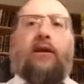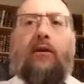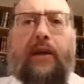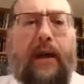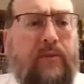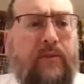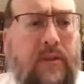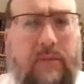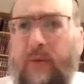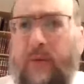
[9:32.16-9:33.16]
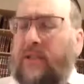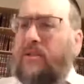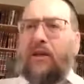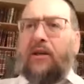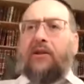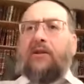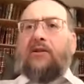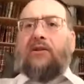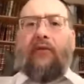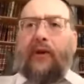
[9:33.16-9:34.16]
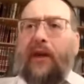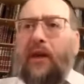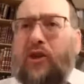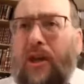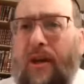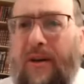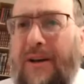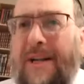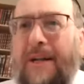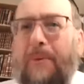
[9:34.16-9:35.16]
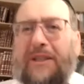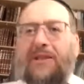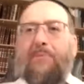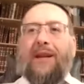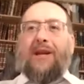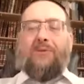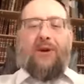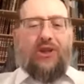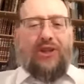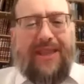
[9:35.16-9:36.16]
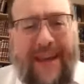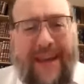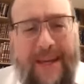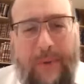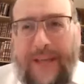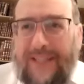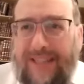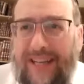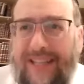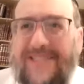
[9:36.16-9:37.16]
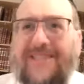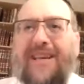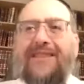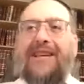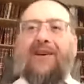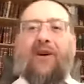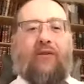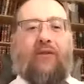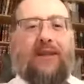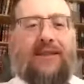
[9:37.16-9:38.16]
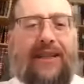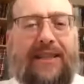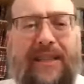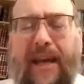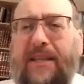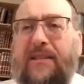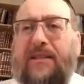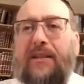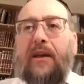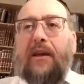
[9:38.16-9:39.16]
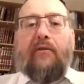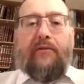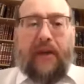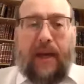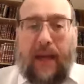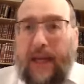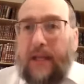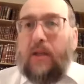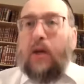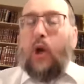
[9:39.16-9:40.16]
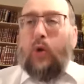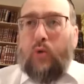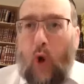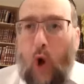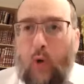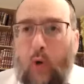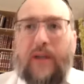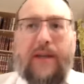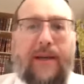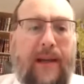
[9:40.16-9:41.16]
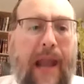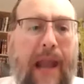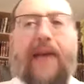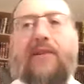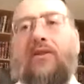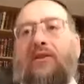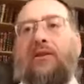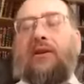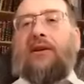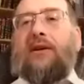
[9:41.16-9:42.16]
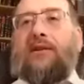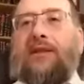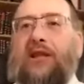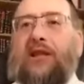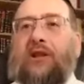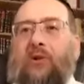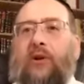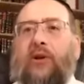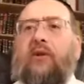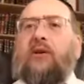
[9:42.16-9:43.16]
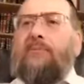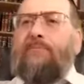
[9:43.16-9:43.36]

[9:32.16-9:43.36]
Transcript: count when it's suffix chashecha, when it is bein hashmoshes. They wait until it's seisakichavim, until it's night. V'chein ro'oi la'asais. Says the Shulchan Aruch.